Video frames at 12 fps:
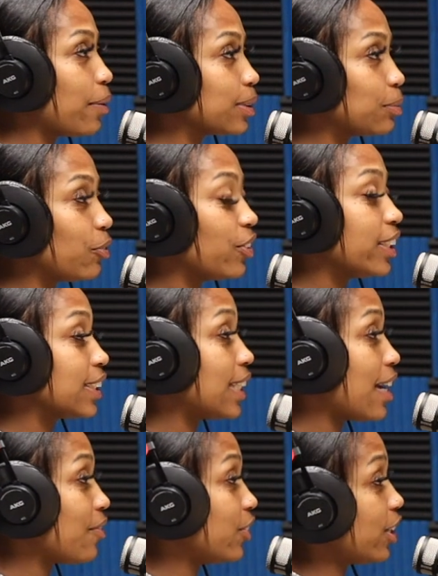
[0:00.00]
hours before it's
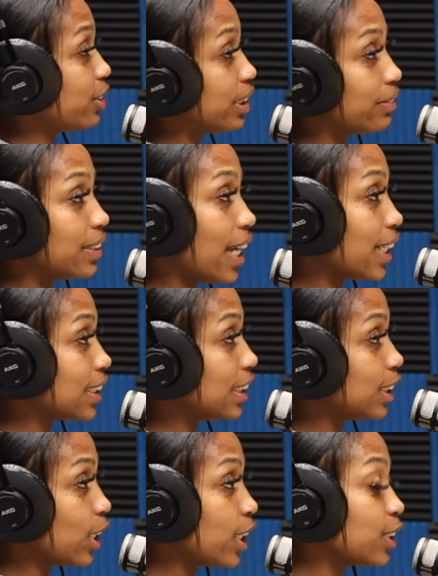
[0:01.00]
time for your shift to
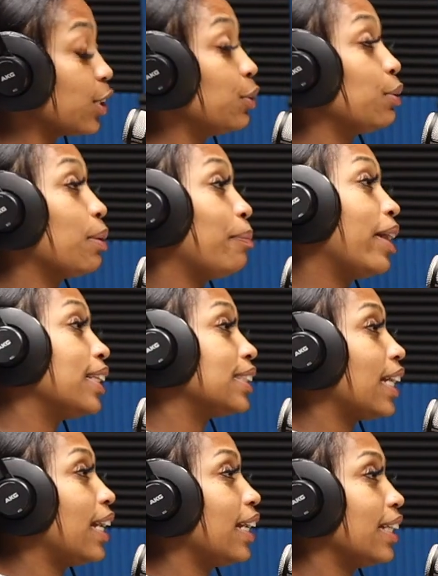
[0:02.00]
actually start so you can
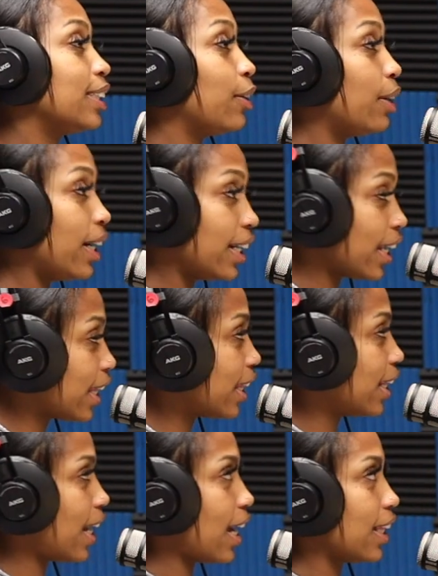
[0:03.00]
meditate and get your day
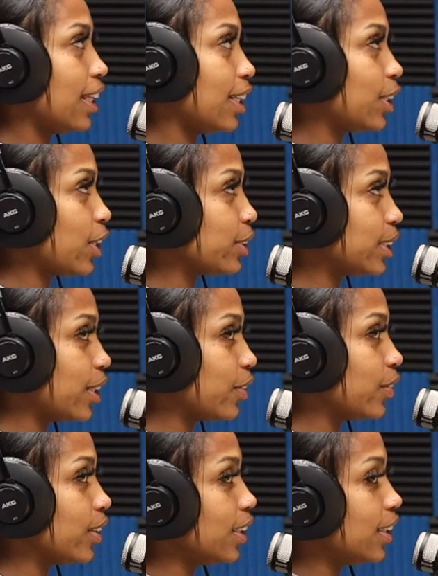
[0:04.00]
together and not clutter yourself,